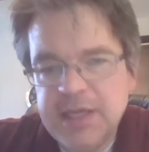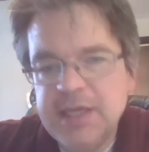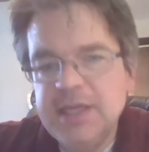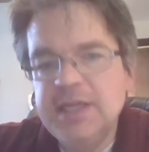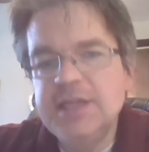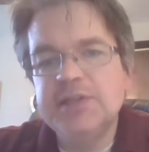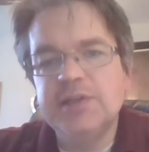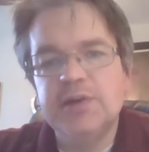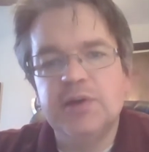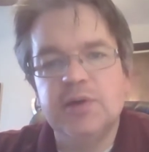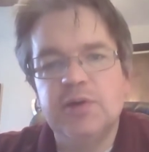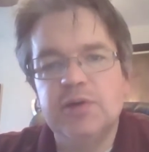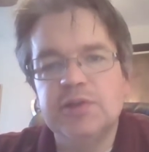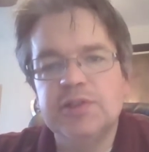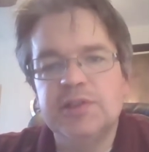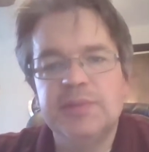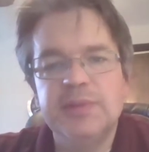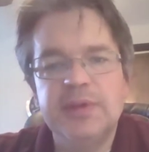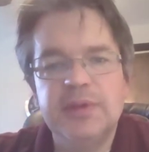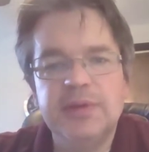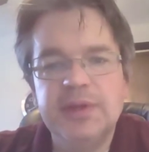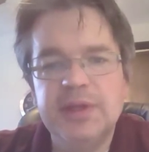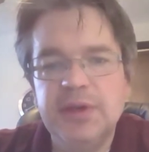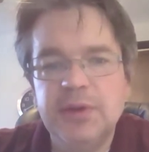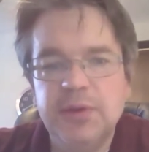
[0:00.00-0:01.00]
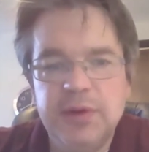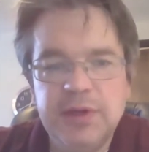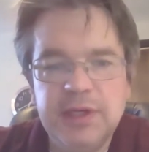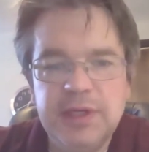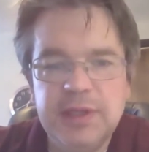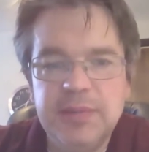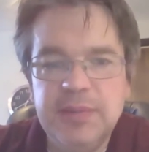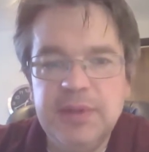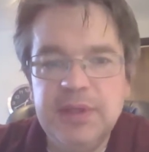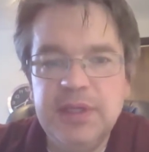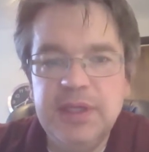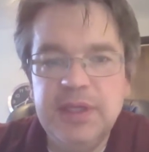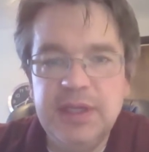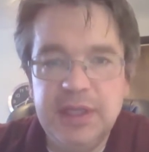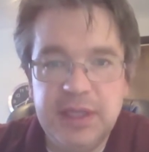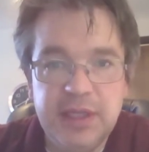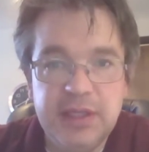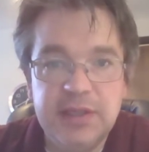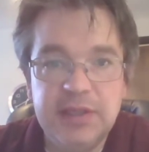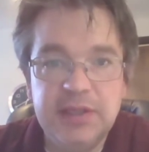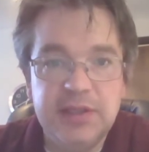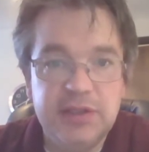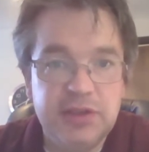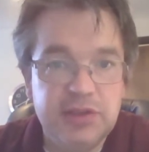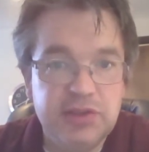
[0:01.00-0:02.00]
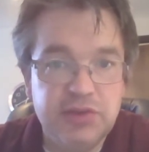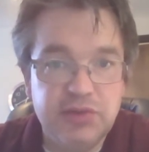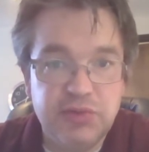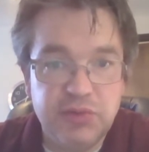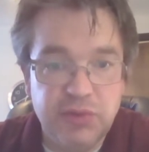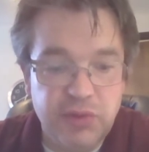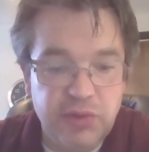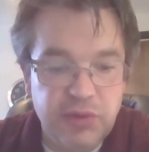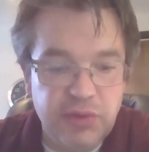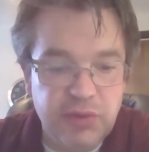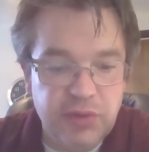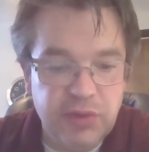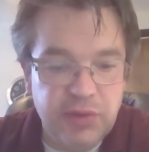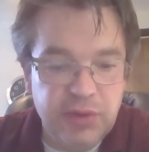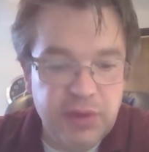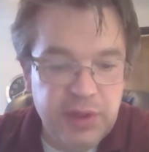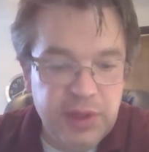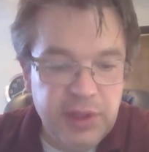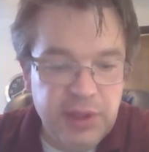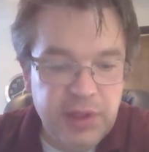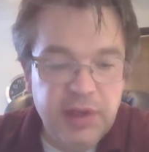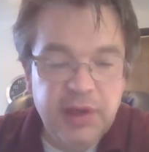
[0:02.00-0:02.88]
he's ultimately going to be in control